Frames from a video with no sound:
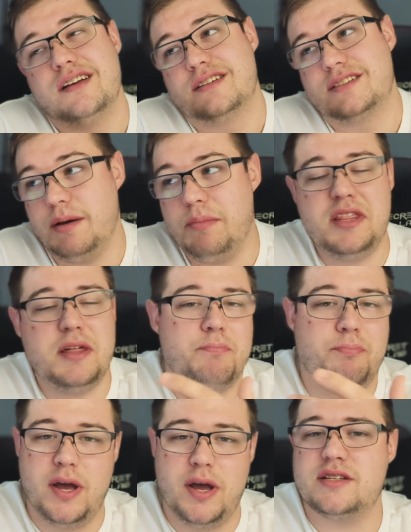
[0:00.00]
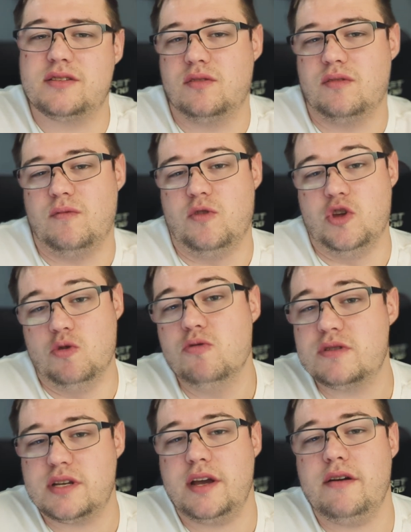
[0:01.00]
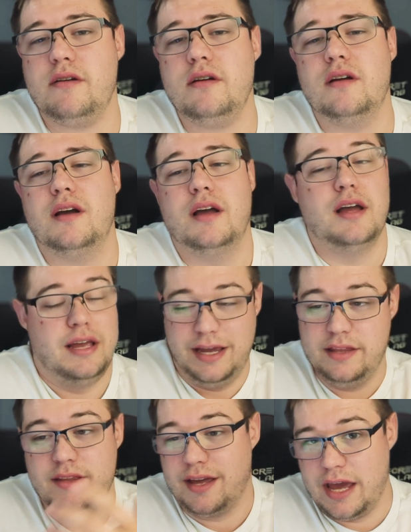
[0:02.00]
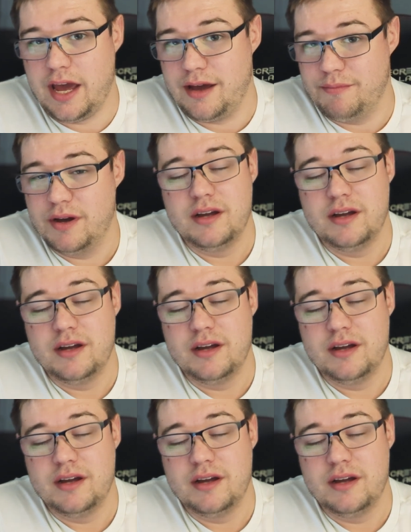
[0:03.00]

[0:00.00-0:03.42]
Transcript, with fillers: some of the best use here in the game.